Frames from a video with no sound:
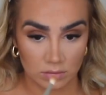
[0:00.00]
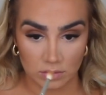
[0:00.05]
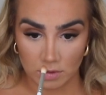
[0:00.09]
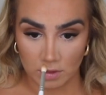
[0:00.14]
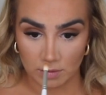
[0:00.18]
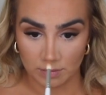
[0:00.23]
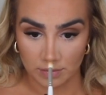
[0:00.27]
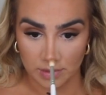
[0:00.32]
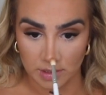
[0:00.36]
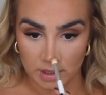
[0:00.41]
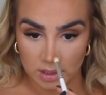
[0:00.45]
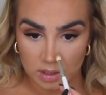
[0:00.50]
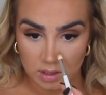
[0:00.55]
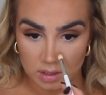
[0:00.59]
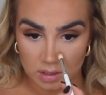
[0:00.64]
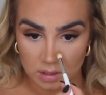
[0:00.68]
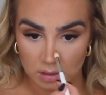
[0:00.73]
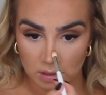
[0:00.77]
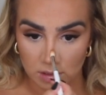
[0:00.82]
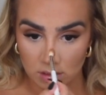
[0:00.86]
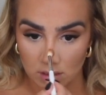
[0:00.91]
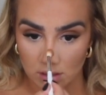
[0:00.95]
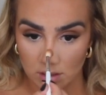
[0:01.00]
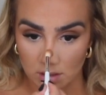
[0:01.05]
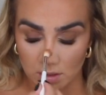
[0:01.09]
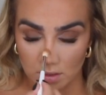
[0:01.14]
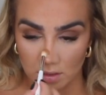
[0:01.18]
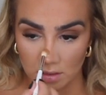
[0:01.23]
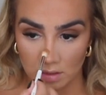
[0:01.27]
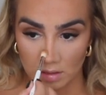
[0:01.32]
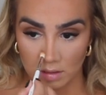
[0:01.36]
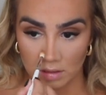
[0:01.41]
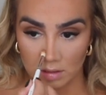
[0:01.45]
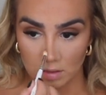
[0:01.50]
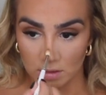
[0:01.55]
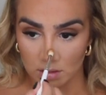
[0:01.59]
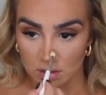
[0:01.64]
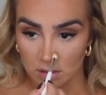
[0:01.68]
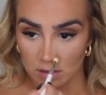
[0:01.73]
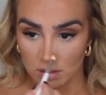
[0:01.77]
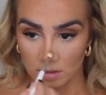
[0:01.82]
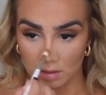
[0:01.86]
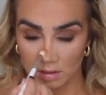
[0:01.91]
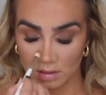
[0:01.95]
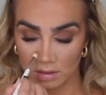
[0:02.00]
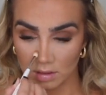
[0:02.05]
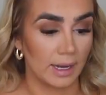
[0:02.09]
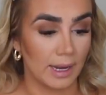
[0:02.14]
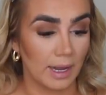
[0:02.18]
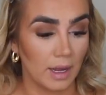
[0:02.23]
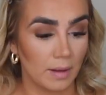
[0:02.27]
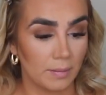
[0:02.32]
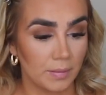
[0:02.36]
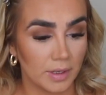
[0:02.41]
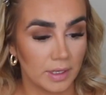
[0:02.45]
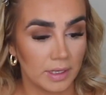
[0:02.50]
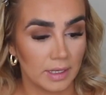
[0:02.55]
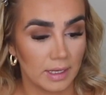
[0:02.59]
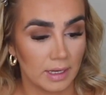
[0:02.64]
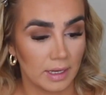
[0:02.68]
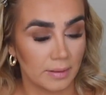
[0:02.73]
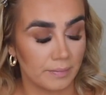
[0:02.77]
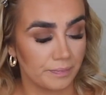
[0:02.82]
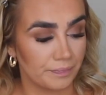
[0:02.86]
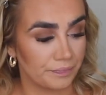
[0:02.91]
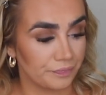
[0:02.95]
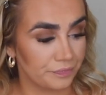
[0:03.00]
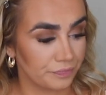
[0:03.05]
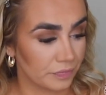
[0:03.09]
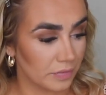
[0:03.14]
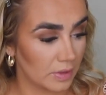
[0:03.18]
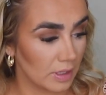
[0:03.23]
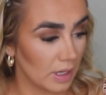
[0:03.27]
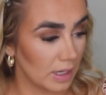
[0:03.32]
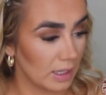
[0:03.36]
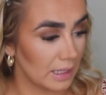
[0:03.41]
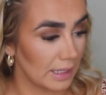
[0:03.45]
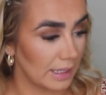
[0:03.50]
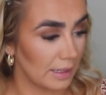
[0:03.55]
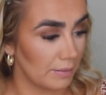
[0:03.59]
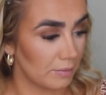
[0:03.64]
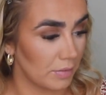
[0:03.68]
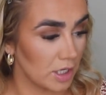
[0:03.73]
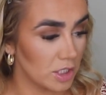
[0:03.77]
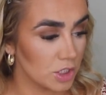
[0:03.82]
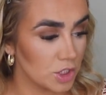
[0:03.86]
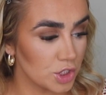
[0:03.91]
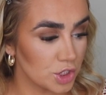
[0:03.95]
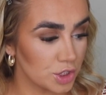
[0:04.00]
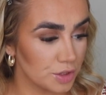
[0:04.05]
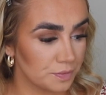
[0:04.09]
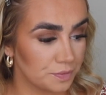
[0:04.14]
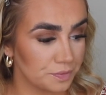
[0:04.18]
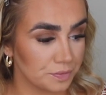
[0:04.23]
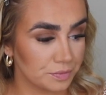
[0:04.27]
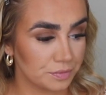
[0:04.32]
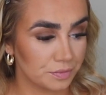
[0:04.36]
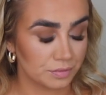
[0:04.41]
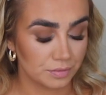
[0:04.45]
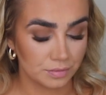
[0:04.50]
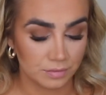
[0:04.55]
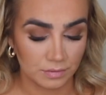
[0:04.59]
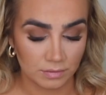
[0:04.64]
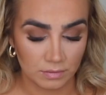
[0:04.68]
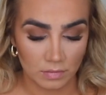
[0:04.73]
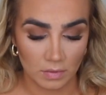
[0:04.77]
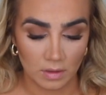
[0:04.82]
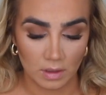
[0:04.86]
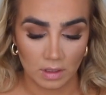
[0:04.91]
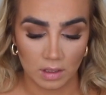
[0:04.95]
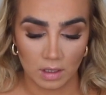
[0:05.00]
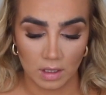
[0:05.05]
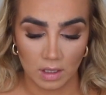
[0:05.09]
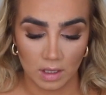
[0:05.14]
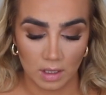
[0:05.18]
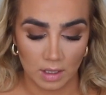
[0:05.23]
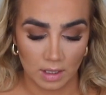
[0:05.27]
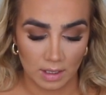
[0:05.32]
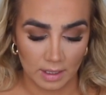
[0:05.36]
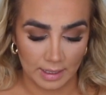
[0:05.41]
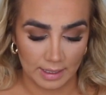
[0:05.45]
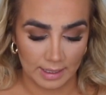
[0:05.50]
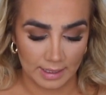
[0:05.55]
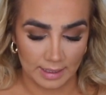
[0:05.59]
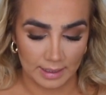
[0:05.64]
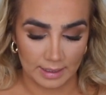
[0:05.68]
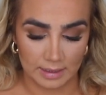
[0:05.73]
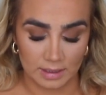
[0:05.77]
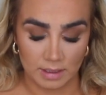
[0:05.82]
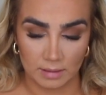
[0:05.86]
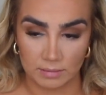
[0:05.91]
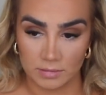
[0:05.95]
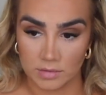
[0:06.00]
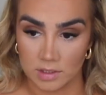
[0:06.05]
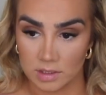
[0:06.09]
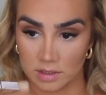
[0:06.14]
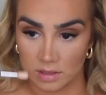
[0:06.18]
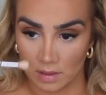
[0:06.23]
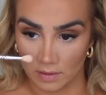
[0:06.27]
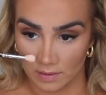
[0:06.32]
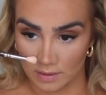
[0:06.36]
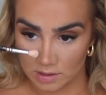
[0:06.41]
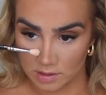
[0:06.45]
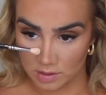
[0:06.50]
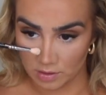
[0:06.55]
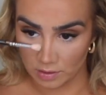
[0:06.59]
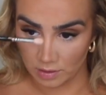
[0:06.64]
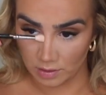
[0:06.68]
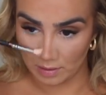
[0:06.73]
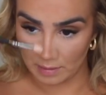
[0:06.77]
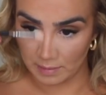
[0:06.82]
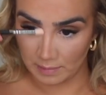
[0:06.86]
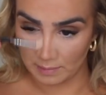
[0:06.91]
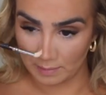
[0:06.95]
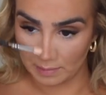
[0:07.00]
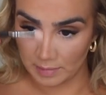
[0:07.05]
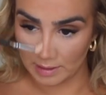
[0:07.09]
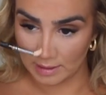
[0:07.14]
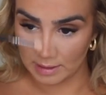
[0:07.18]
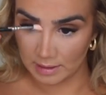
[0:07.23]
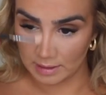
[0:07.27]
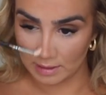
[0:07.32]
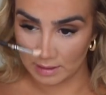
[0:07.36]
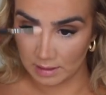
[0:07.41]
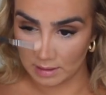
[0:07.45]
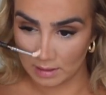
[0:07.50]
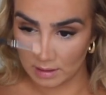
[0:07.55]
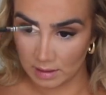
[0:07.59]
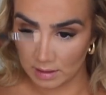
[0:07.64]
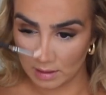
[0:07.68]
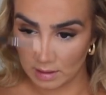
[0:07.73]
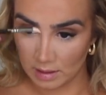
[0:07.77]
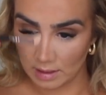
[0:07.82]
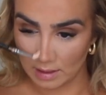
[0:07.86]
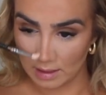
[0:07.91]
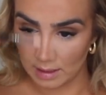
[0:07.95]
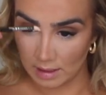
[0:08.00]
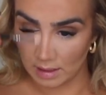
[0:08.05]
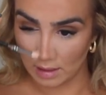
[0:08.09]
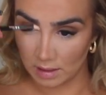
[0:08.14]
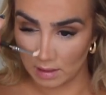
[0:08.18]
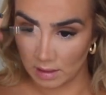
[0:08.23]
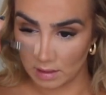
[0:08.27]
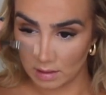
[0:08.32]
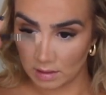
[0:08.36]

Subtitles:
the bridge. Now I'm going to get a clean brush and I'm just going to blend it out.